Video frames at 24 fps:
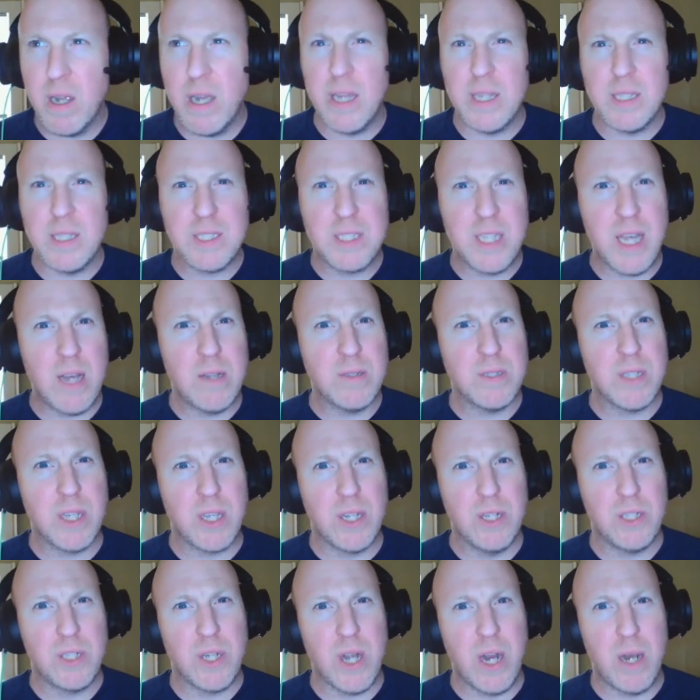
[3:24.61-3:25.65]
It sounds like
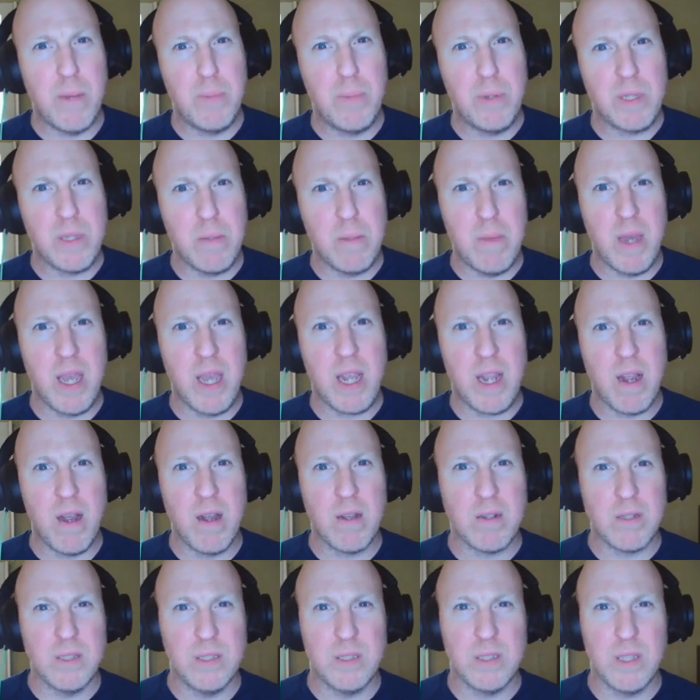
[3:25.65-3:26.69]
you're trying to put the main
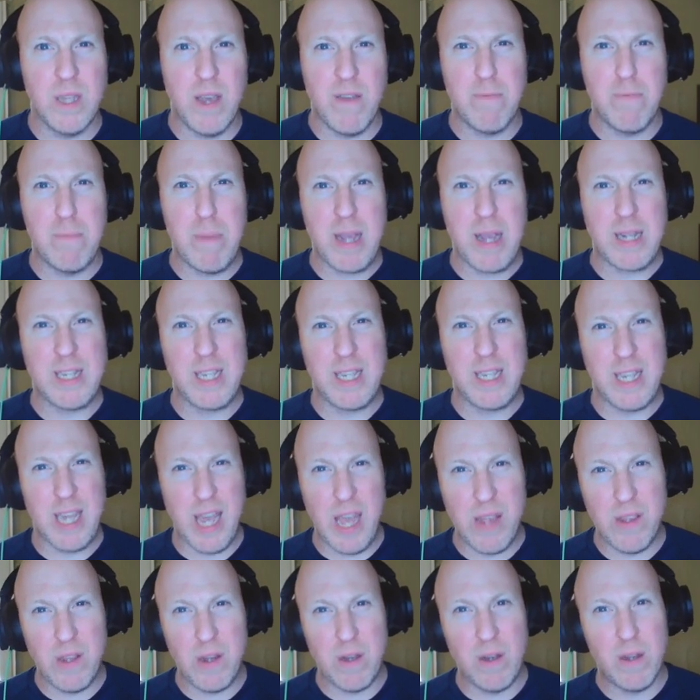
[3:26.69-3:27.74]
character's life back
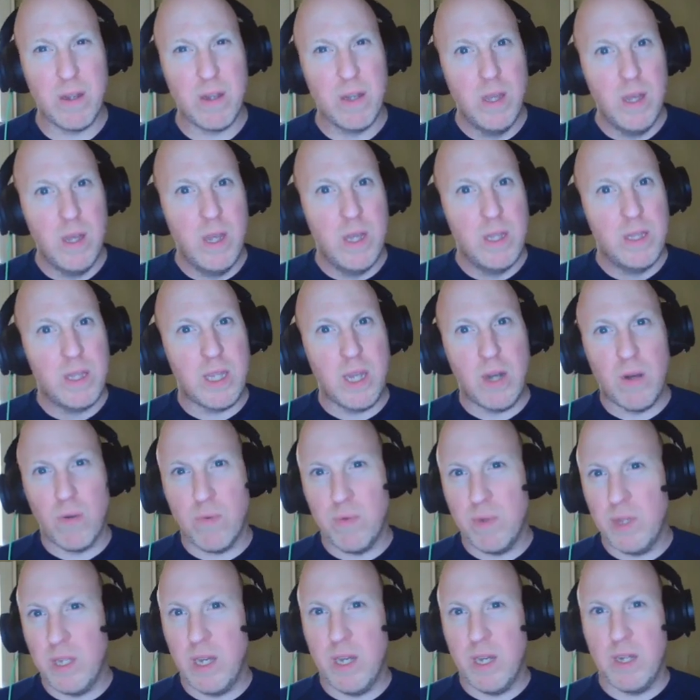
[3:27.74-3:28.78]
together. They don't
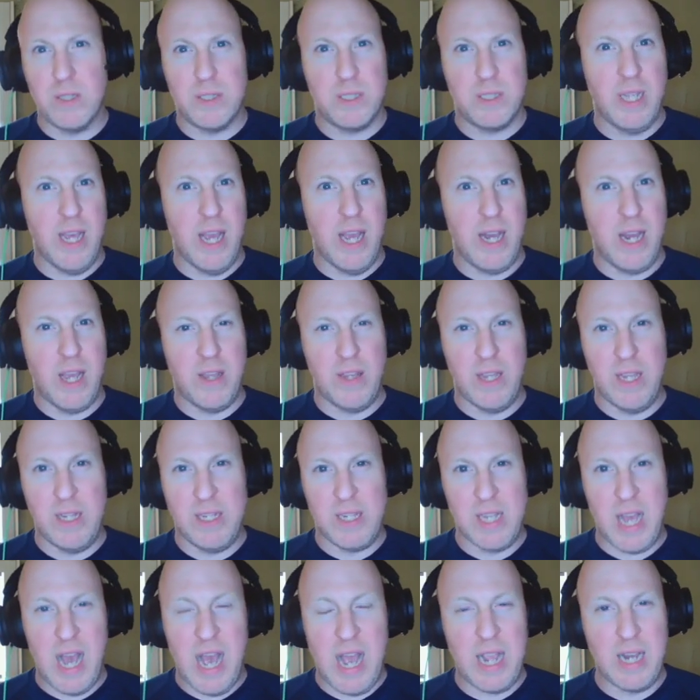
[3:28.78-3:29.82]
really understand how they
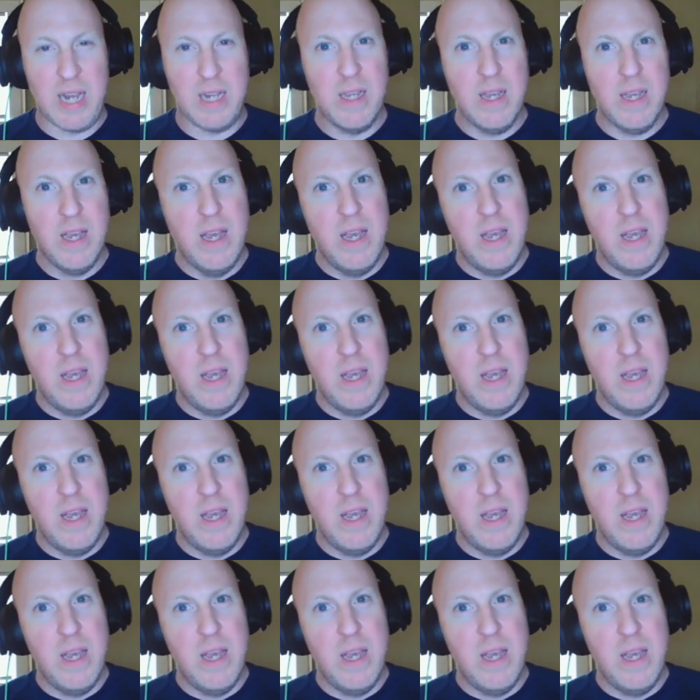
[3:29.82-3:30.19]
died.